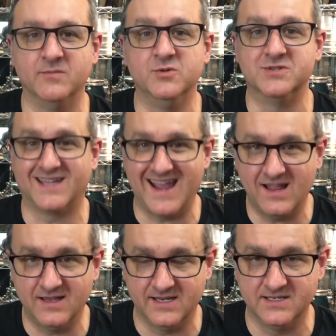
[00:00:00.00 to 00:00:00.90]

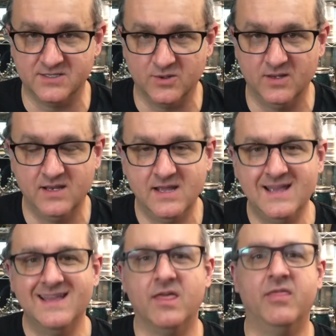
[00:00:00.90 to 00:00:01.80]
musicality into it,
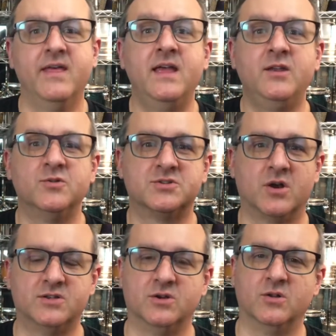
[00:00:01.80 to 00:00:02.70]
then you
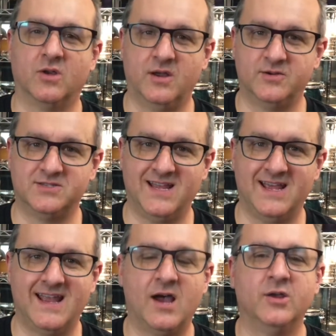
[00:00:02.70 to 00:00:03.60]
start to
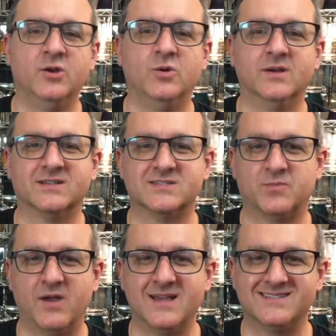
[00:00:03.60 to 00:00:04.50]
understand how you
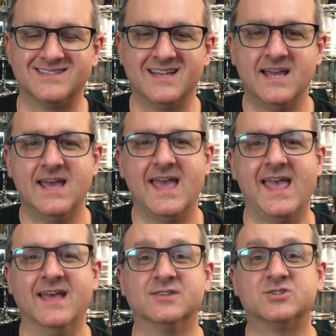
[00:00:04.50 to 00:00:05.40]
express
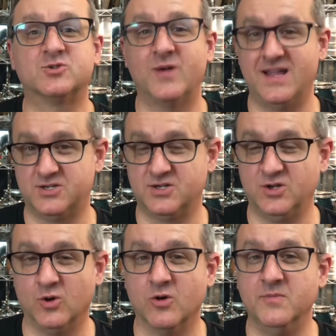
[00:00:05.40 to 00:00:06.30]
and stretch
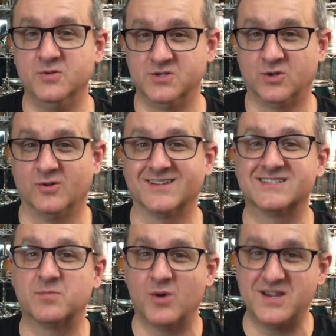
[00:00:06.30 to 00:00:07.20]
your musical
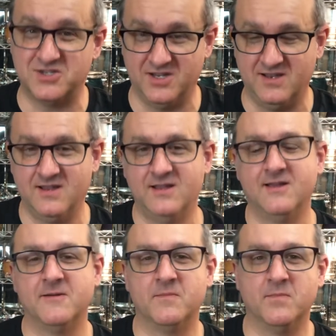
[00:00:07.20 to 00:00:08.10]
expression
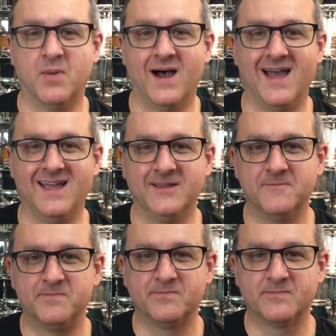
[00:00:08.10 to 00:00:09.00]
by
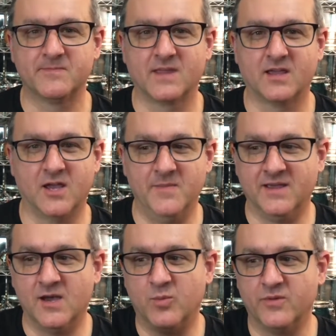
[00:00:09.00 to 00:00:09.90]
coming
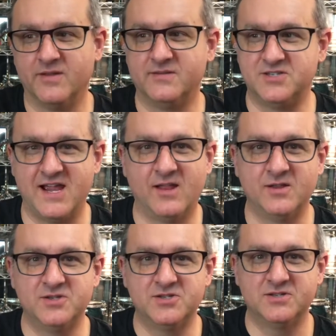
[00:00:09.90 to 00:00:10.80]
up with a
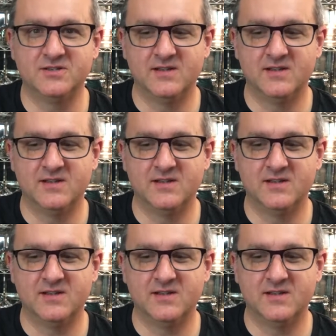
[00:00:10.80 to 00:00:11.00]
challenge,